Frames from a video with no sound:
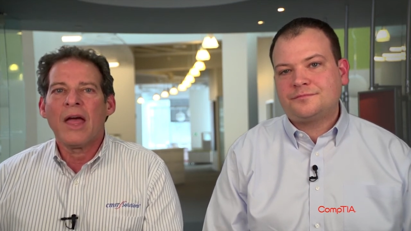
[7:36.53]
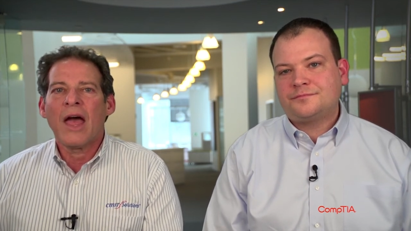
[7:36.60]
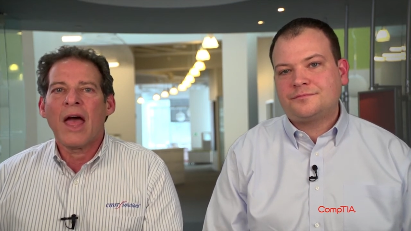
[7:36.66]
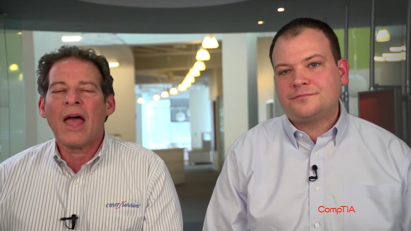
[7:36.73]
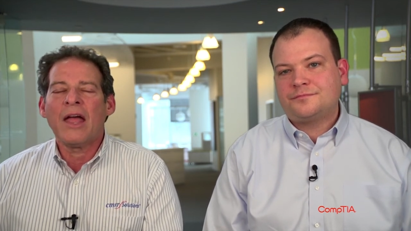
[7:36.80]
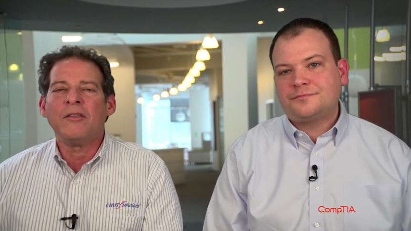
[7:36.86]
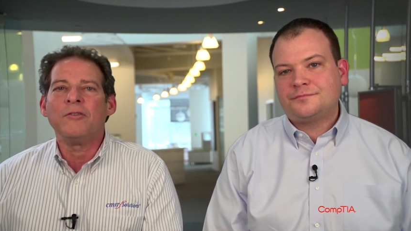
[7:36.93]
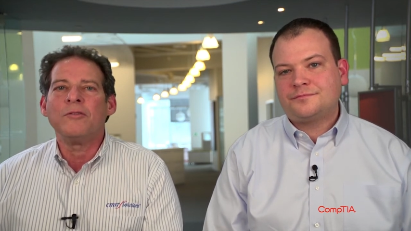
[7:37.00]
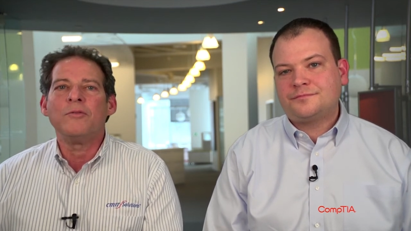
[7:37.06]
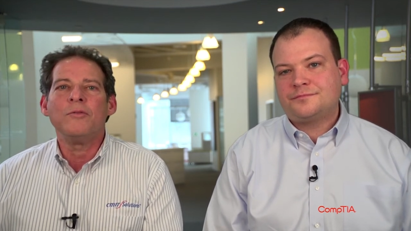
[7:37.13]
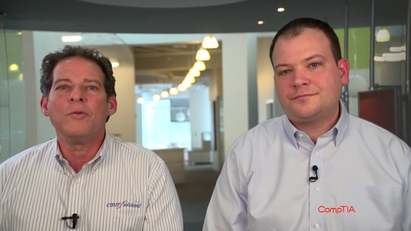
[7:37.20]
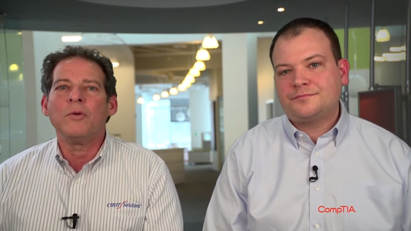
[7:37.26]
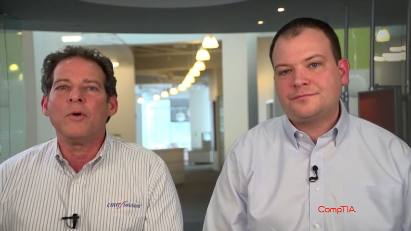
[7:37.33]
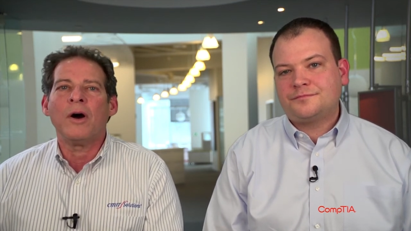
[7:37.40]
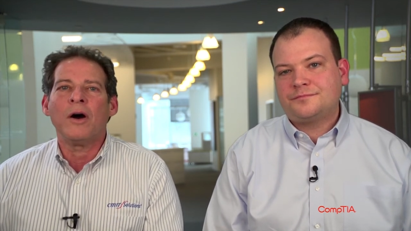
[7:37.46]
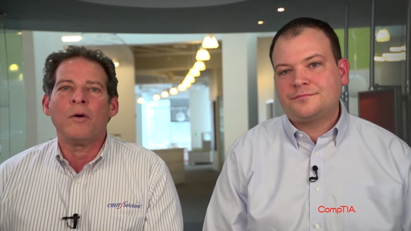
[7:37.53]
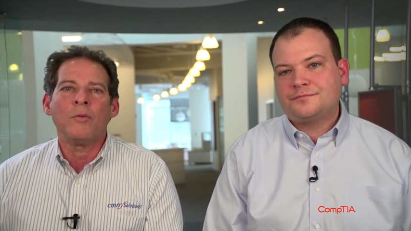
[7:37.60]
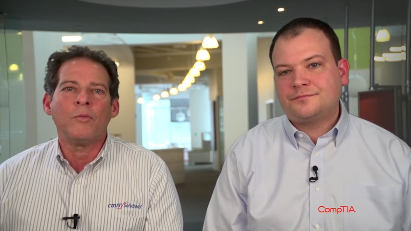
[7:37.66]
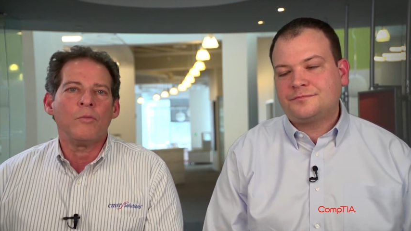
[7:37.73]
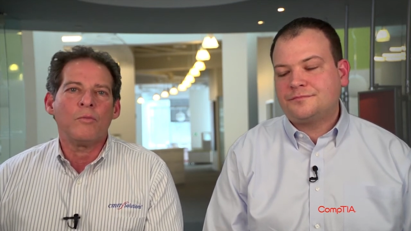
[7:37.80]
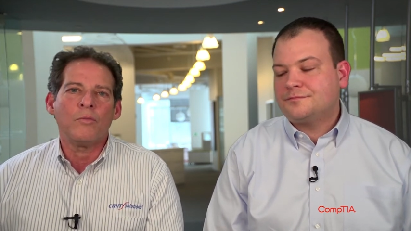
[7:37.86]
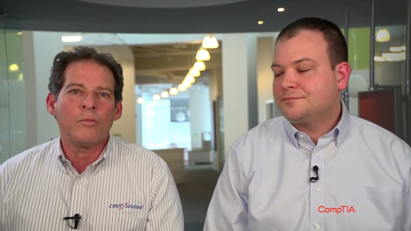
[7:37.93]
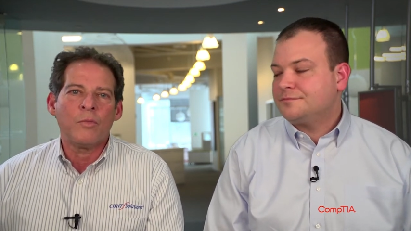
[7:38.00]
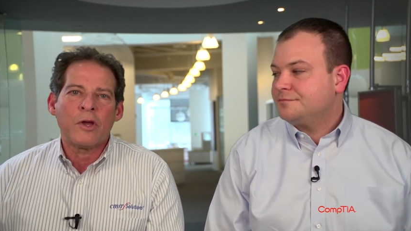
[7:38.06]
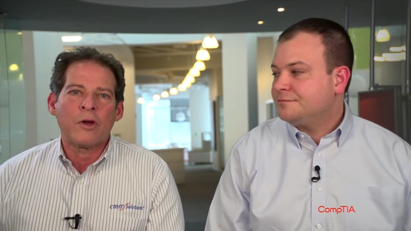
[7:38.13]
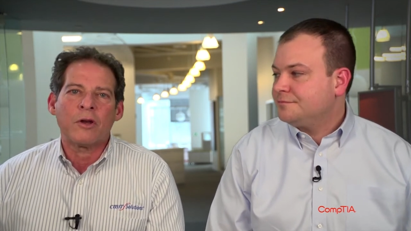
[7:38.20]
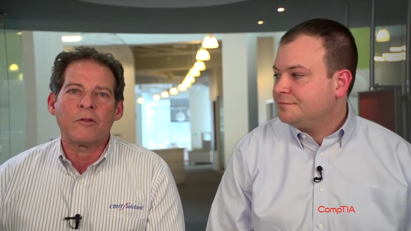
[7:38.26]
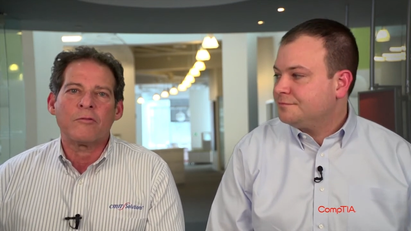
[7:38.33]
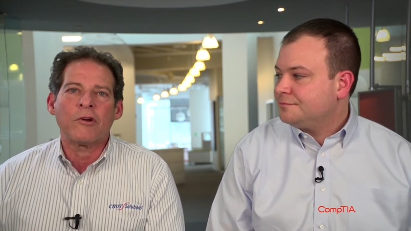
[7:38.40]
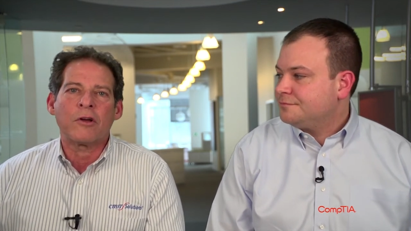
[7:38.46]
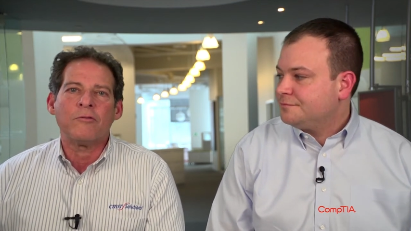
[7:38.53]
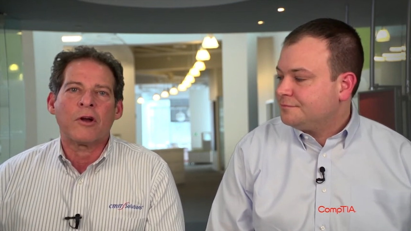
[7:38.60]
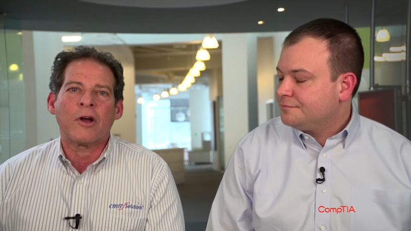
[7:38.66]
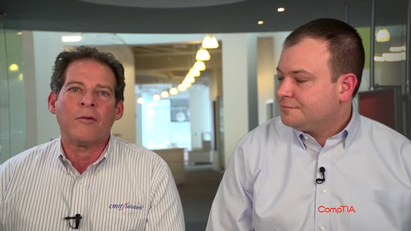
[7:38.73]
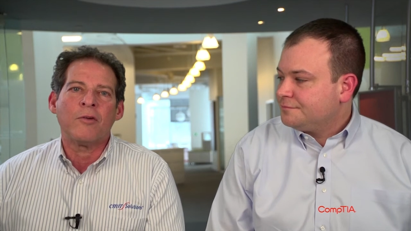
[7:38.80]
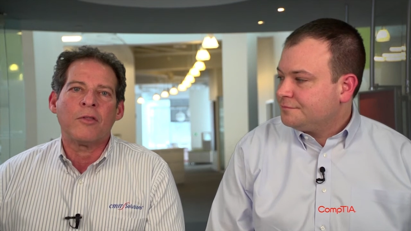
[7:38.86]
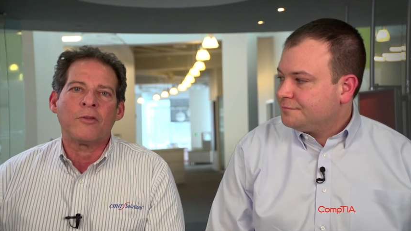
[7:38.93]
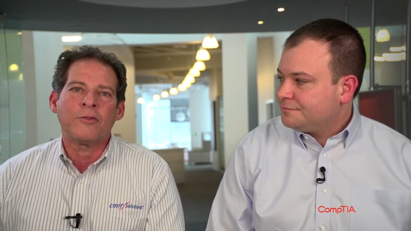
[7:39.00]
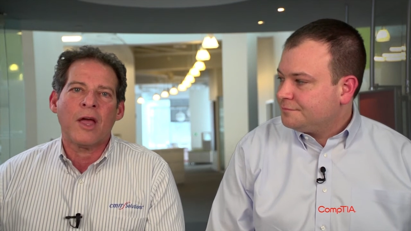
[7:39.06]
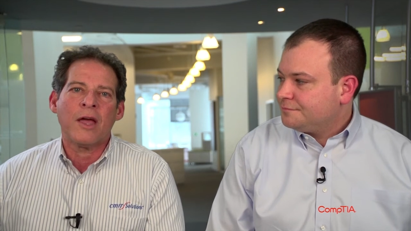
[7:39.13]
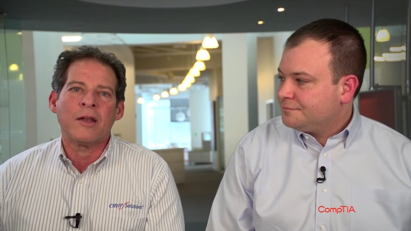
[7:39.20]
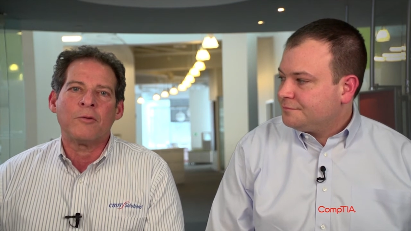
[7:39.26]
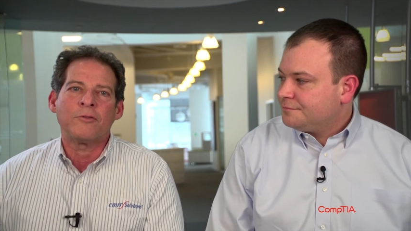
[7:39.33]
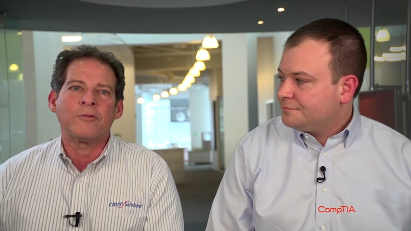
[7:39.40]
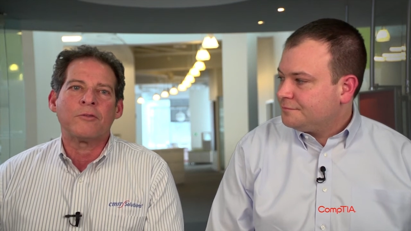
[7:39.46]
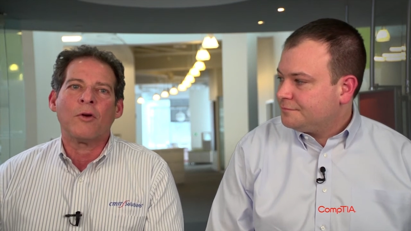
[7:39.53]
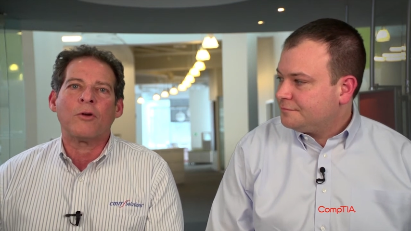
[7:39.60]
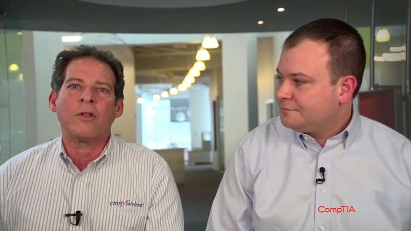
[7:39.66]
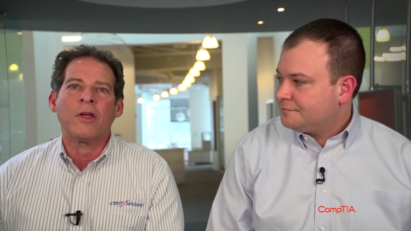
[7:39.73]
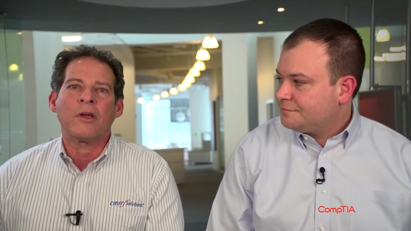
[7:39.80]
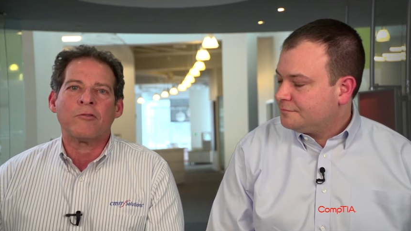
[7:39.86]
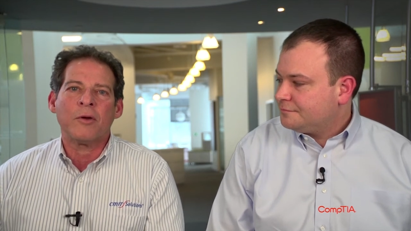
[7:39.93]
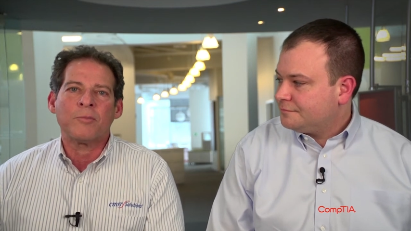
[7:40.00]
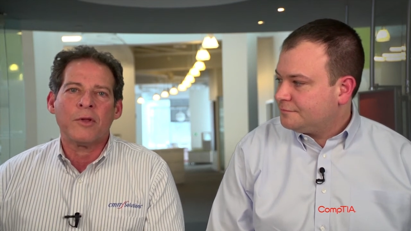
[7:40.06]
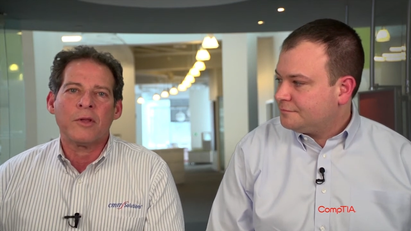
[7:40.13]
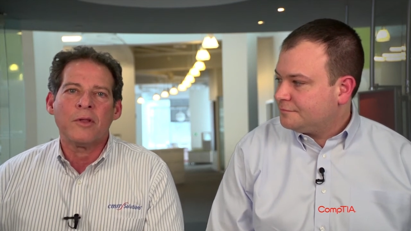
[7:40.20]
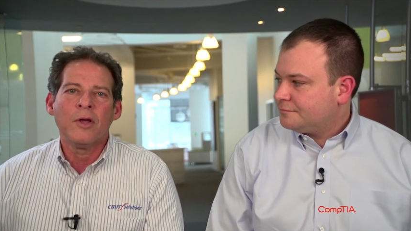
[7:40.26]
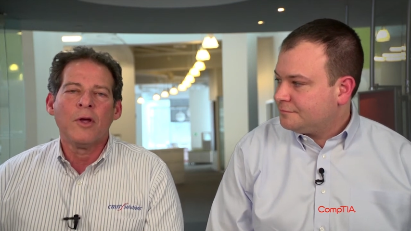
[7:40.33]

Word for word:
Speaker 1: and uh, we couldn't recover those data. It was totally encrypted.